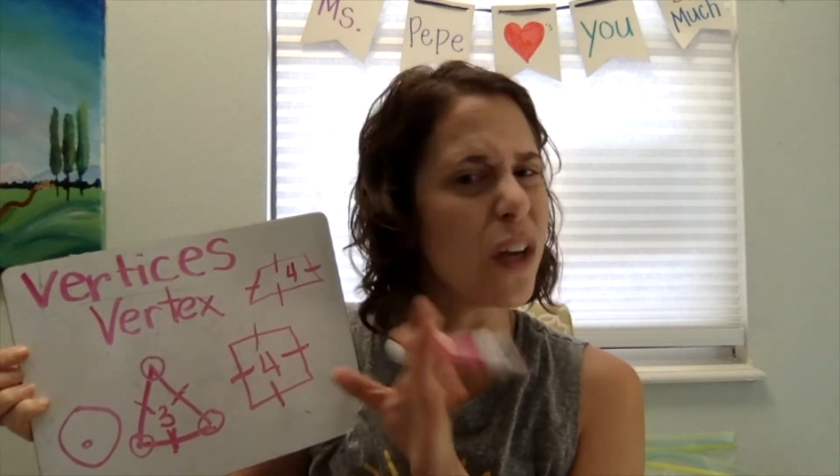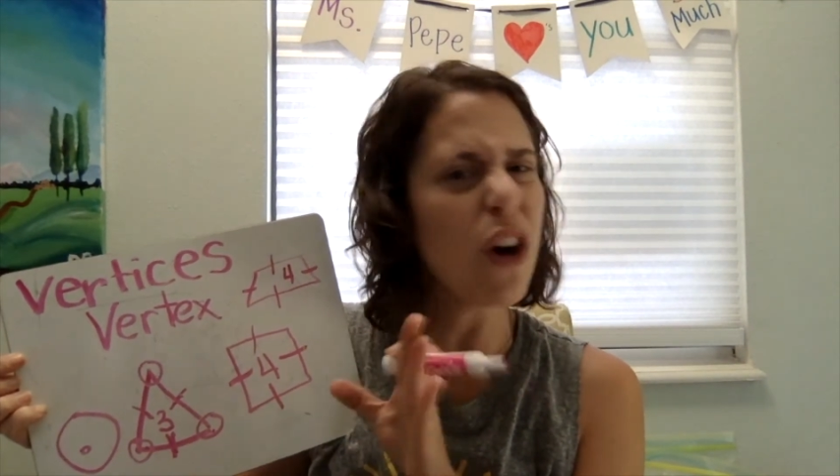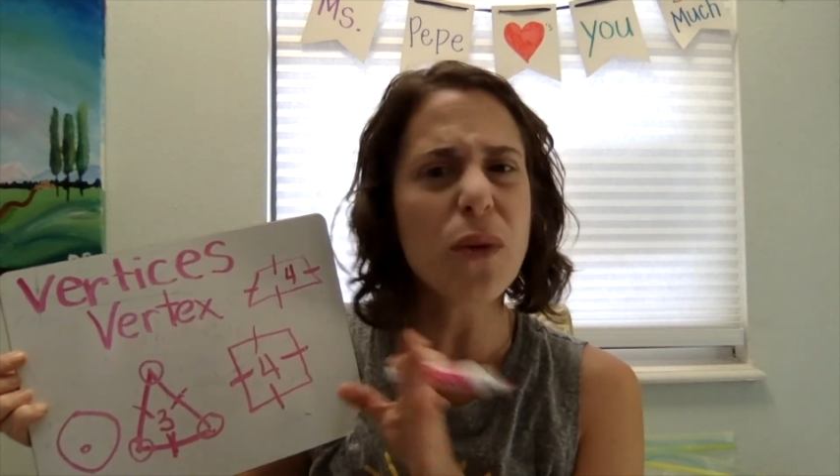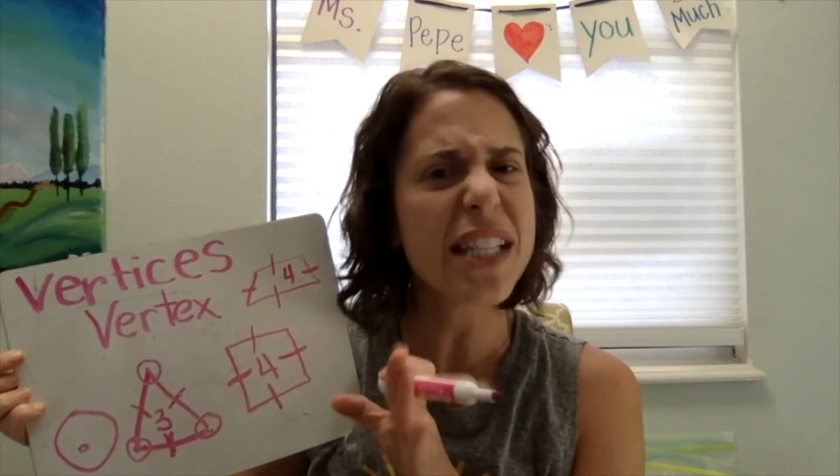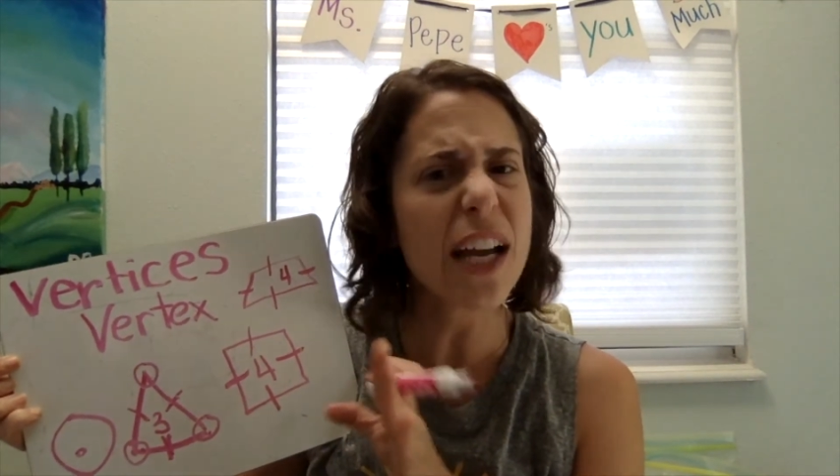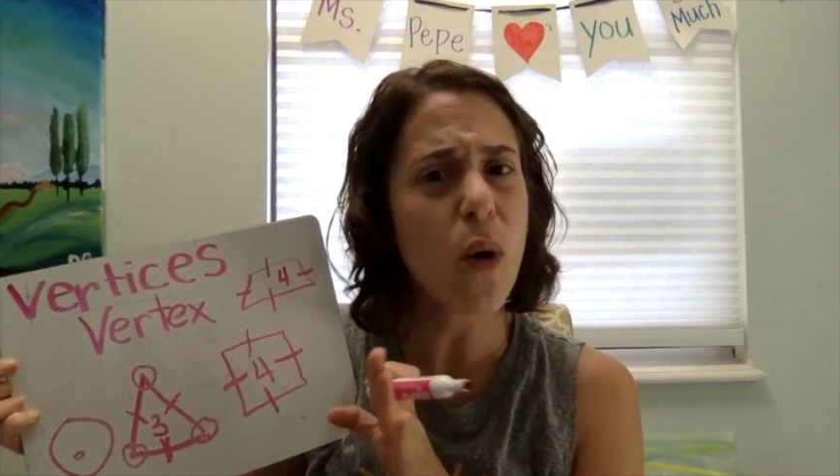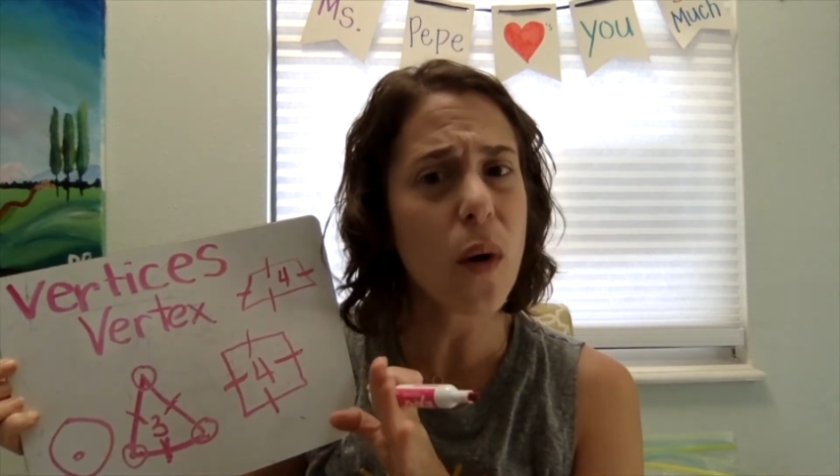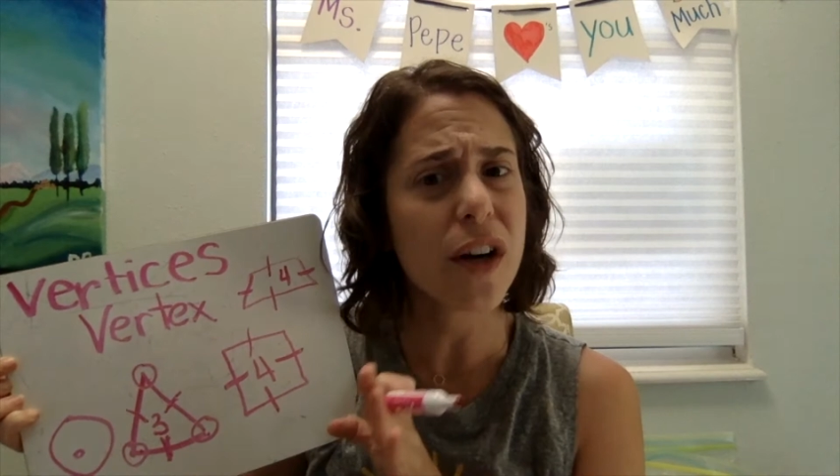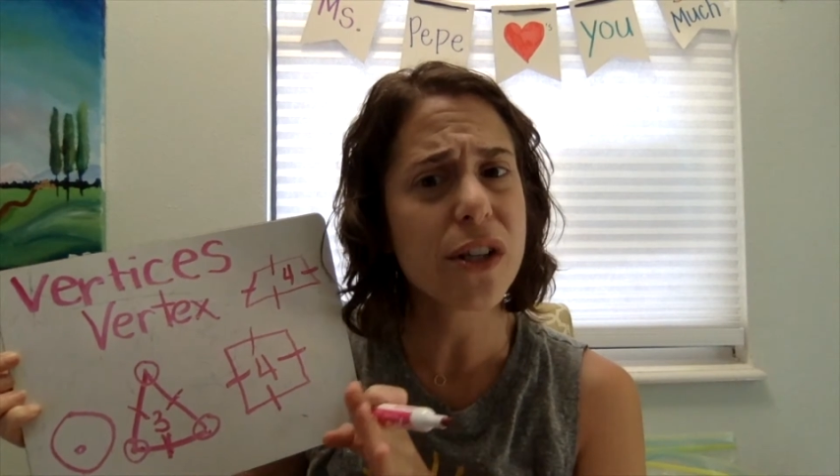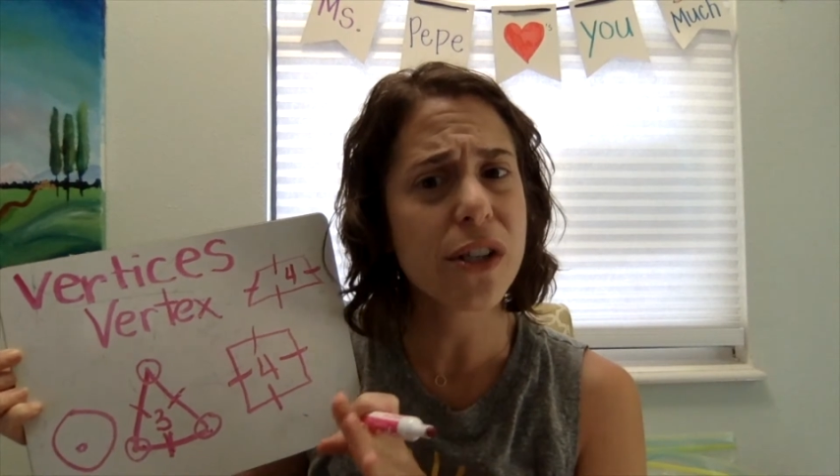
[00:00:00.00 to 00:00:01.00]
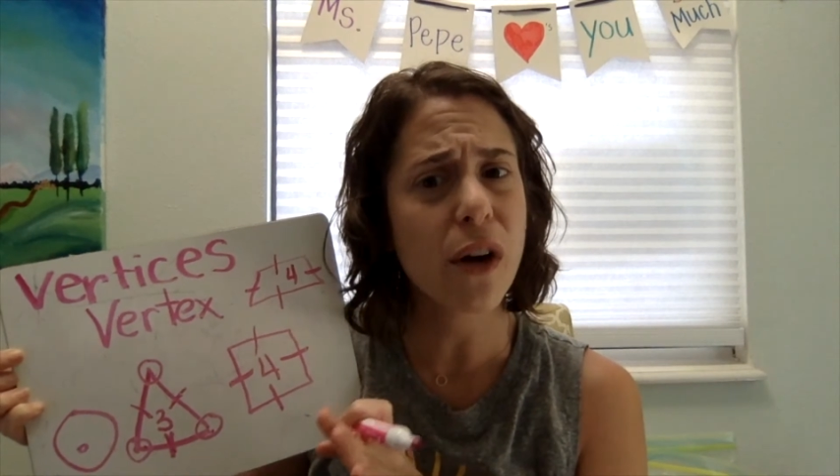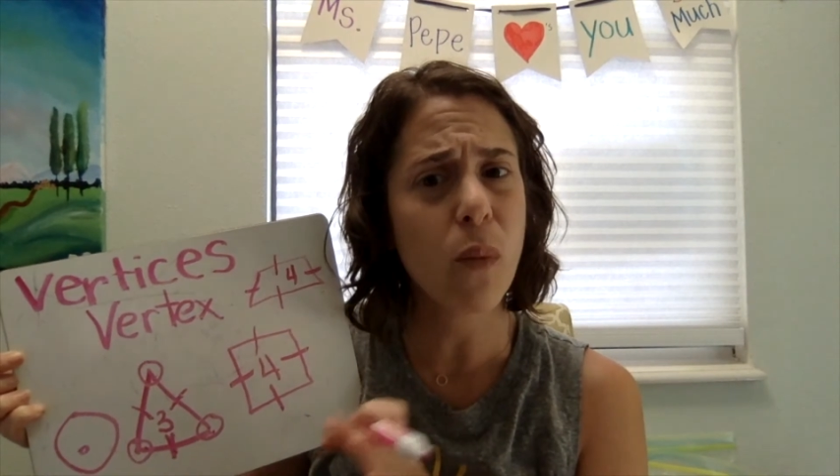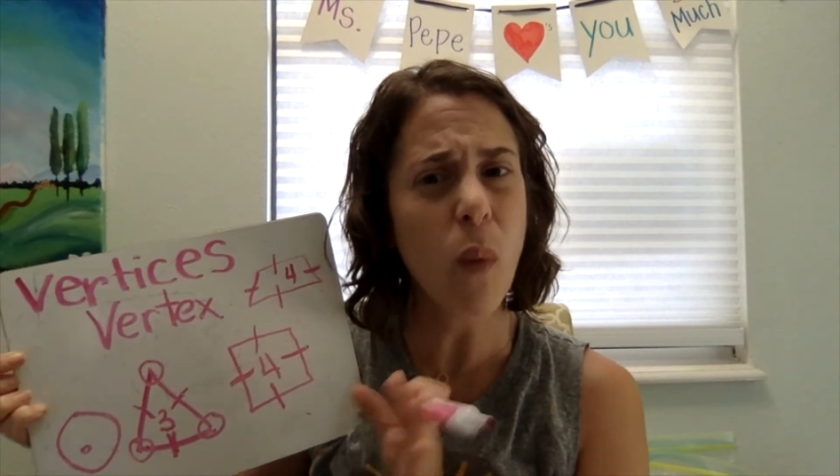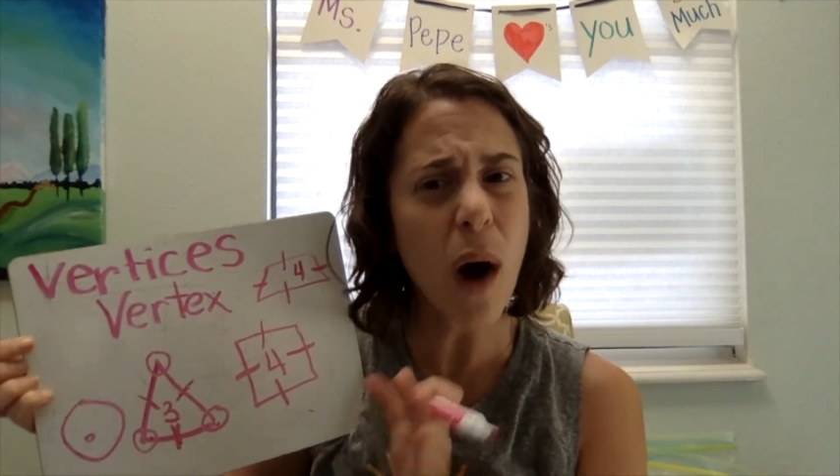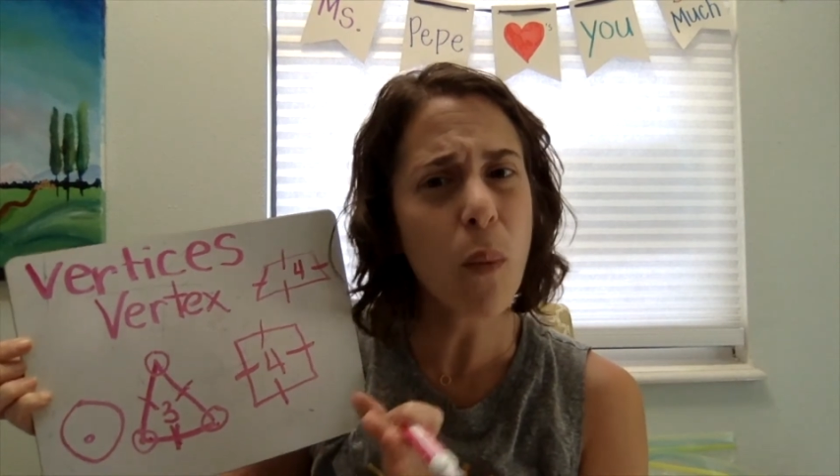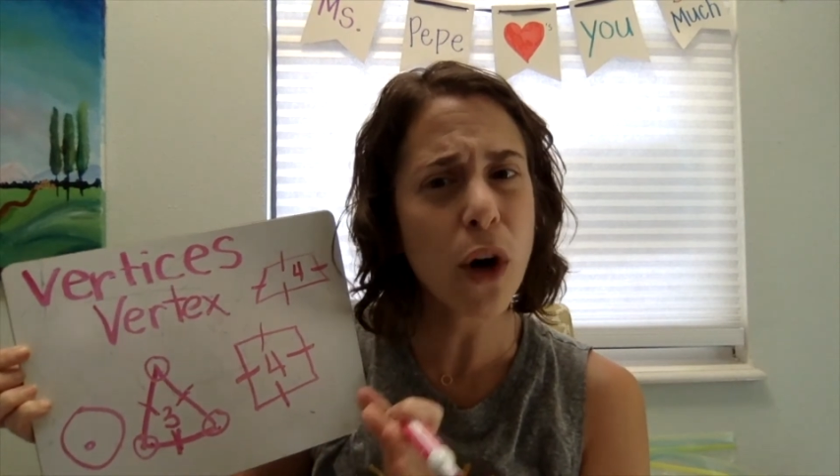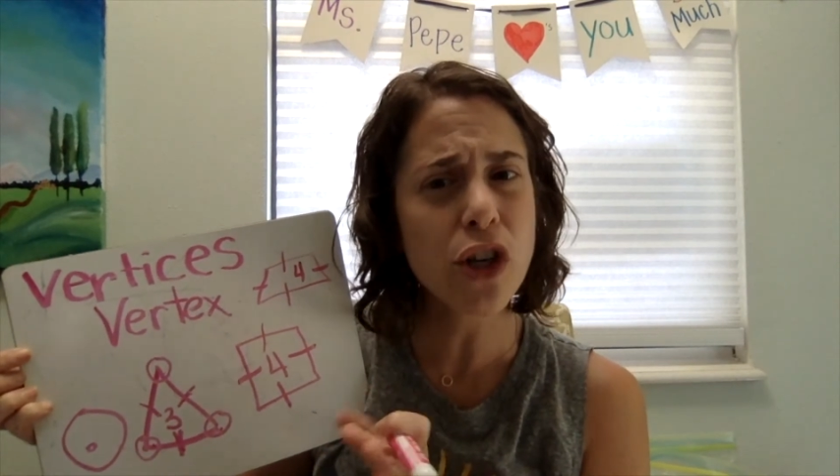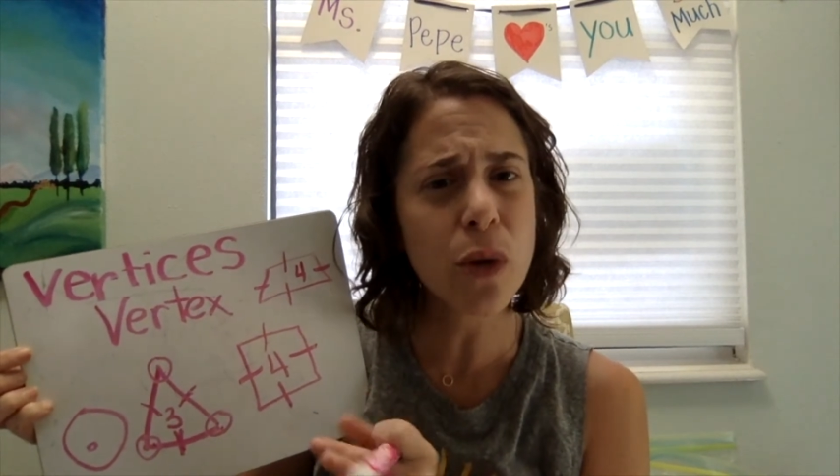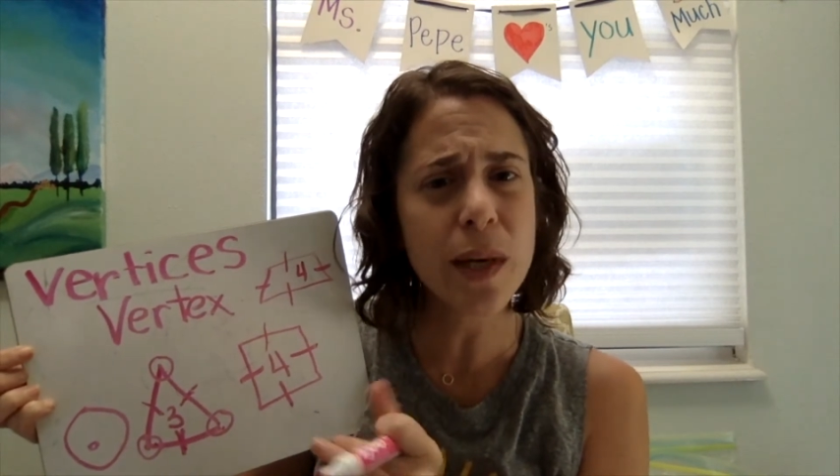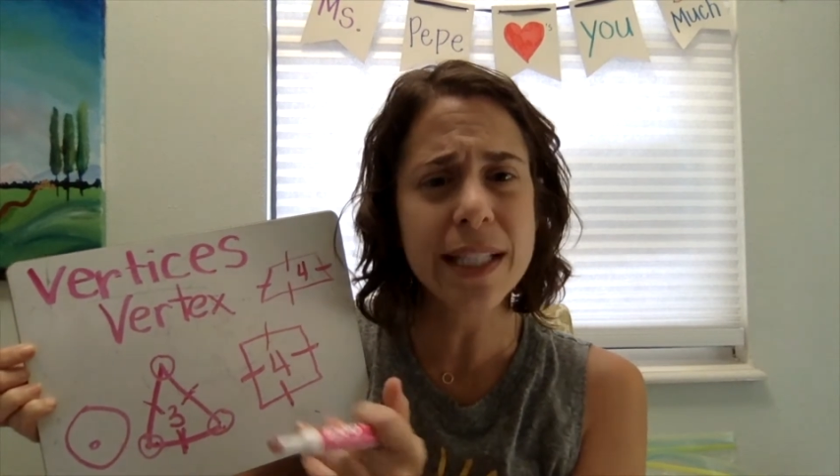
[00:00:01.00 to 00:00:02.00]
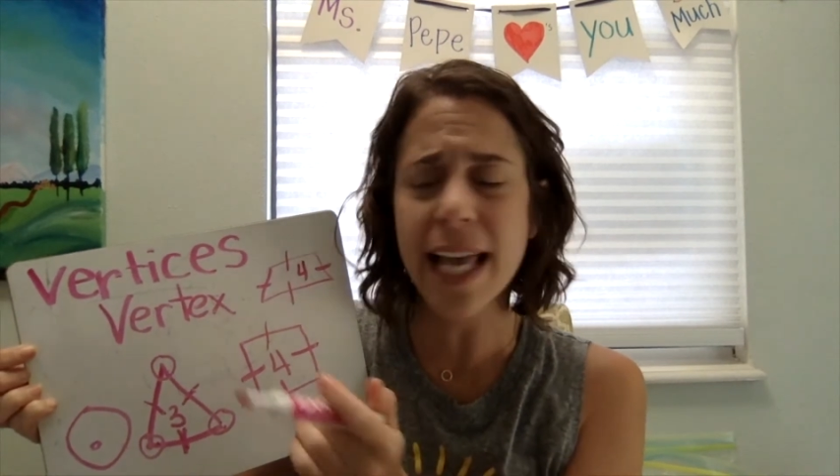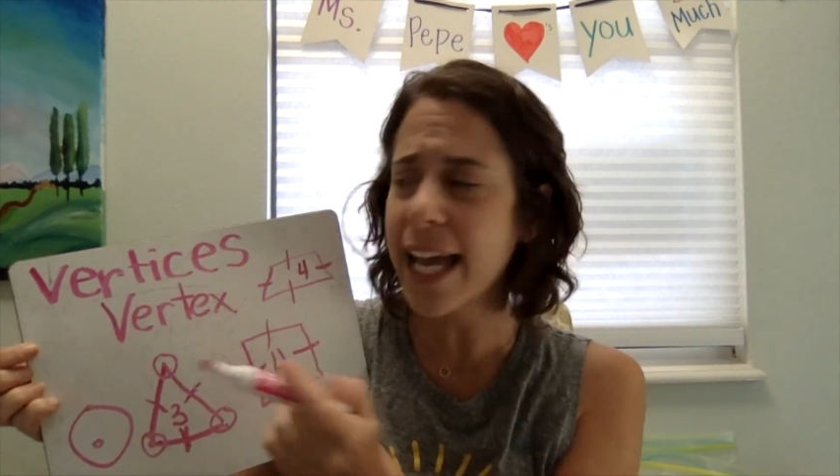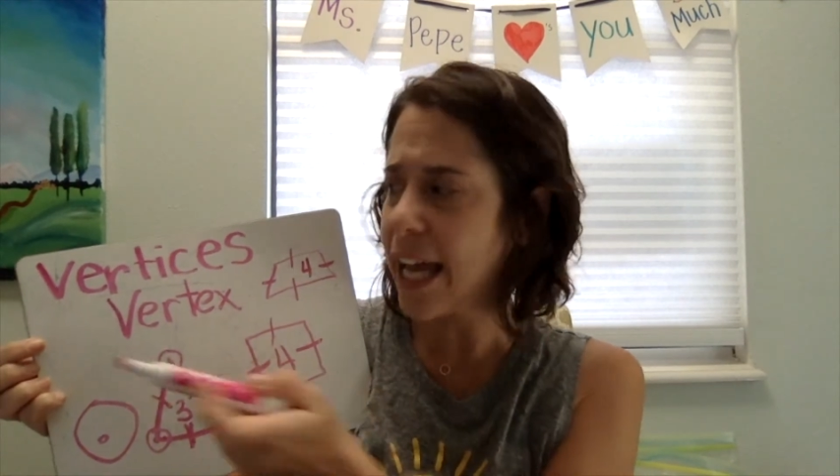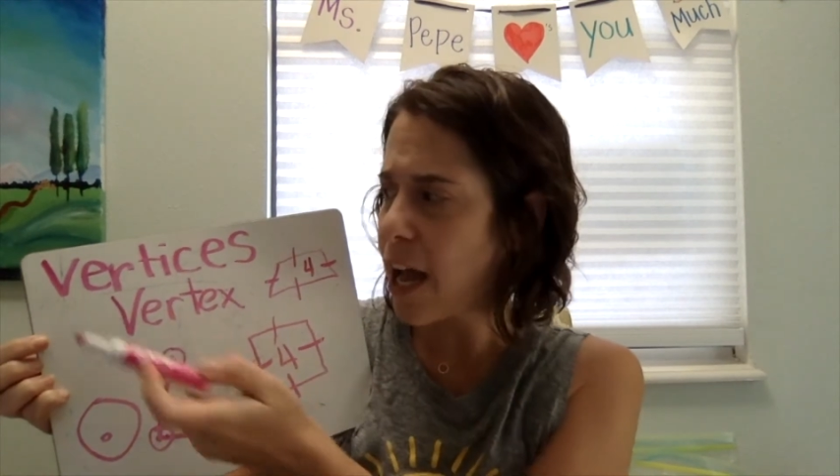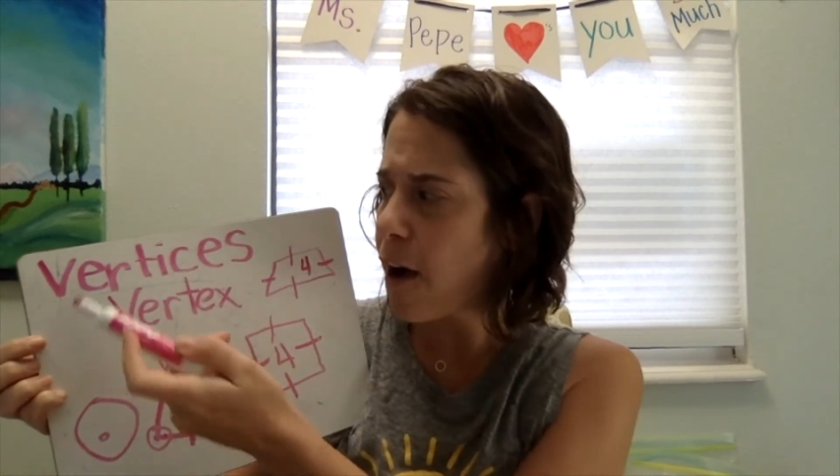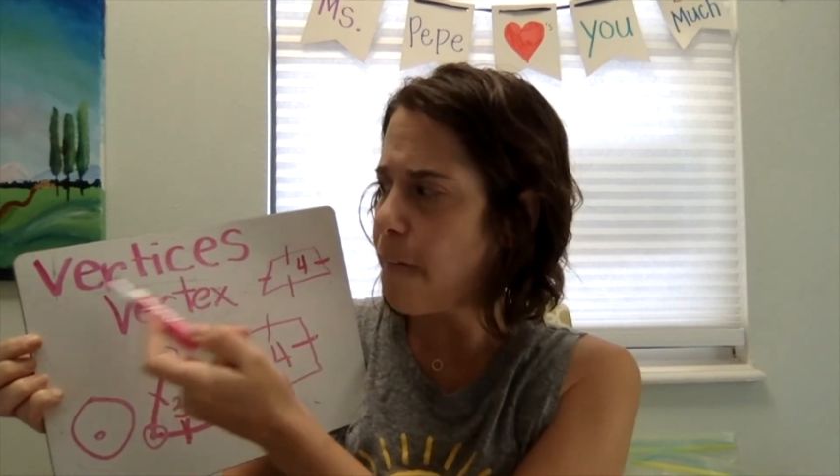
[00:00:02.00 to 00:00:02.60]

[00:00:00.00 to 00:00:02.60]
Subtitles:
We don't say corners though. What word do we say?